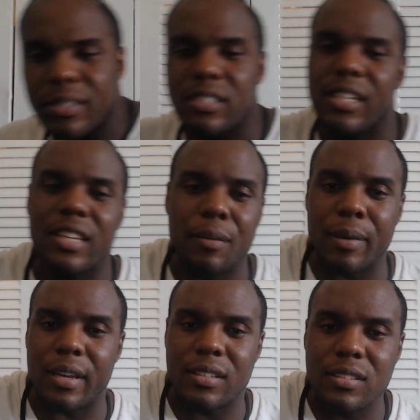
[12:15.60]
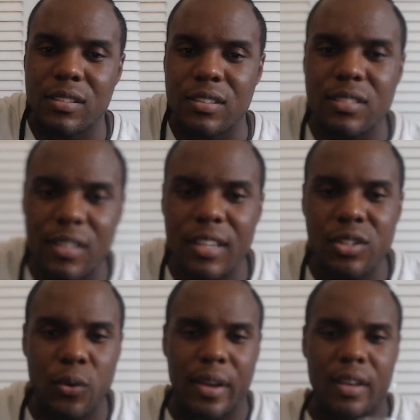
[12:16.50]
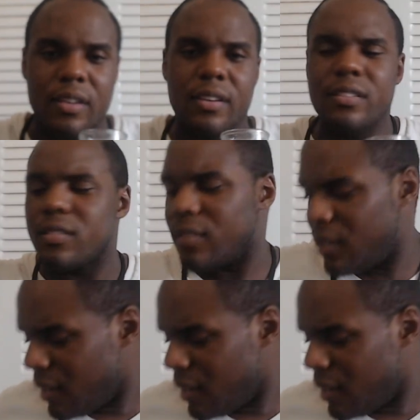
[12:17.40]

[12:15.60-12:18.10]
not that bad. It's okay. It's